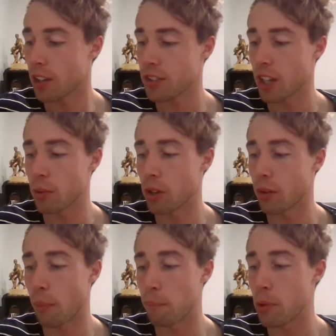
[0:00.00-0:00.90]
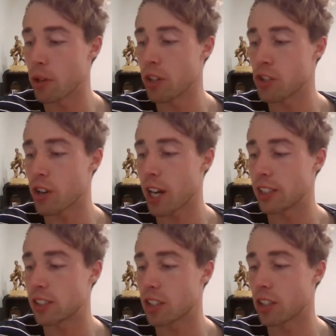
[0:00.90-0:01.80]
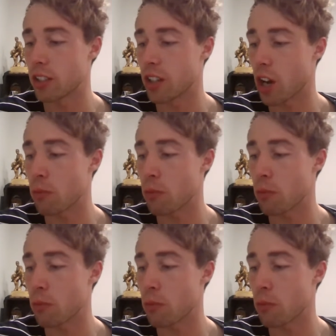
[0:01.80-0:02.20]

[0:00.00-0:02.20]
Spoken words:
I'll tell you what, I'm burning trades too.